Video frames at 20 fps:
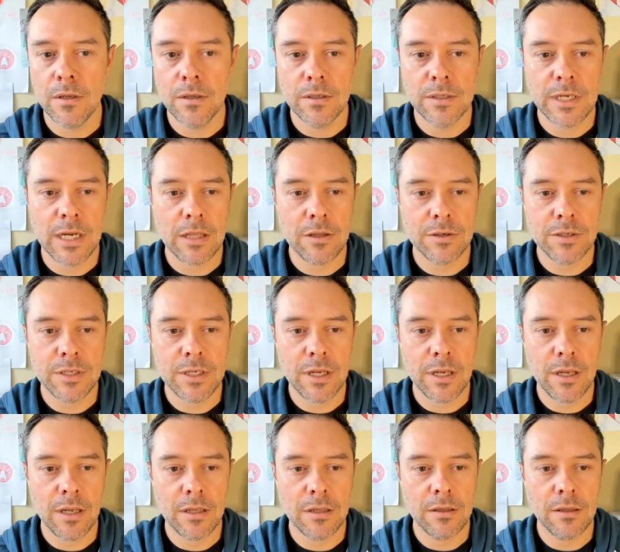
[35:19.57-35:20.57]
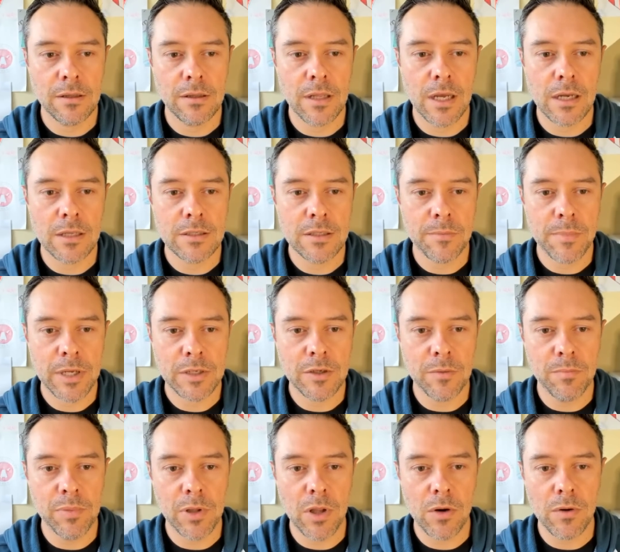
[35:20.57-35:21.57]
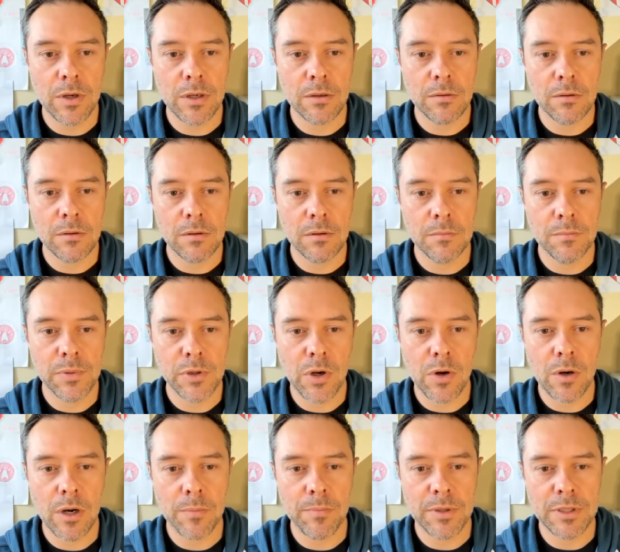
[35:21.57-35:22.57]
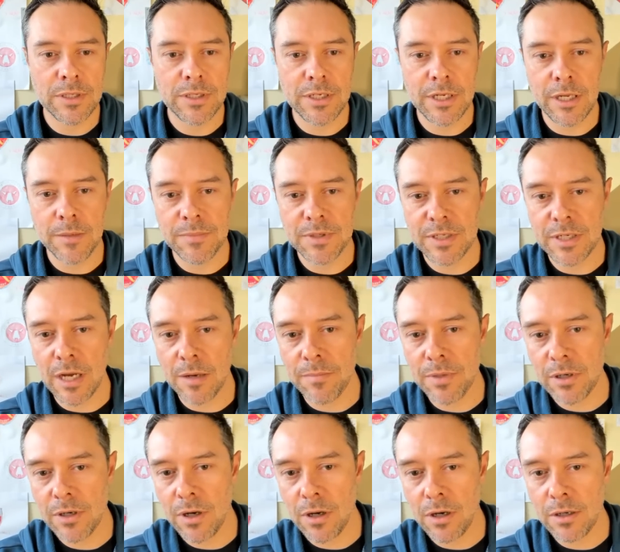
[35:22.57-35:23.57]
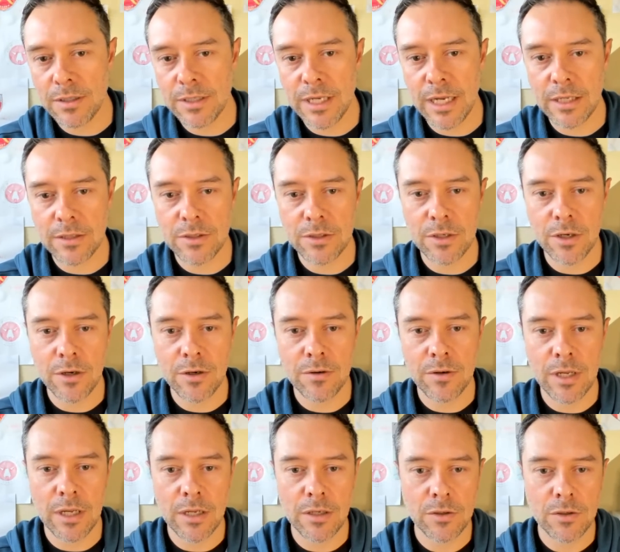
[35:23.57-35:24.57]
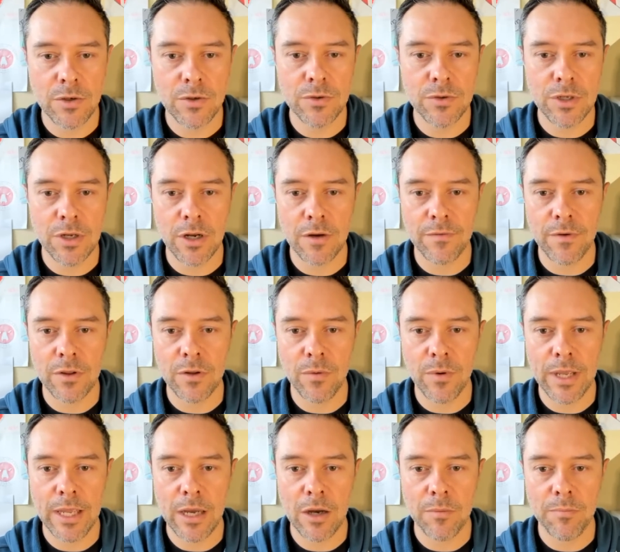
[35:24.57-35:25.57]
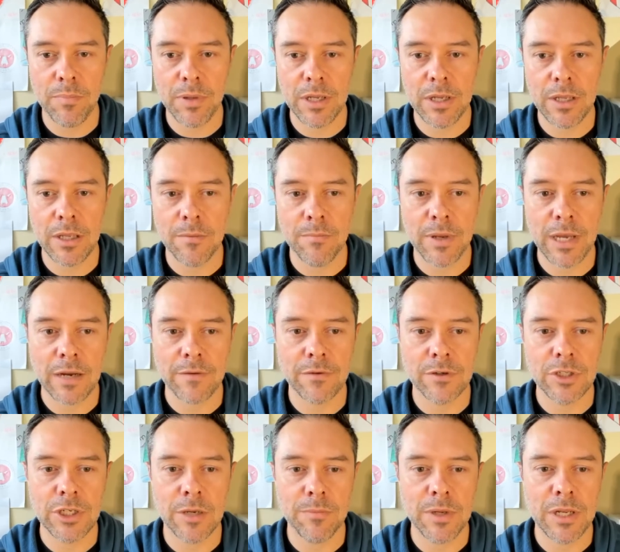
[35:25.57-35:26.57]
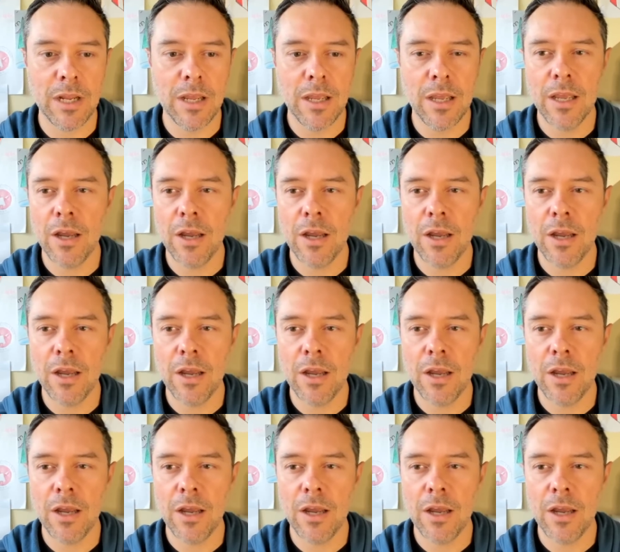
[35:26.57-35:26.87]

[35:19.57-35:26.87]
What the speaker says: Tyler said Lon's about to blow up its team. Samba gone, Danso and Kuzanov on the way out. Big impact for champion.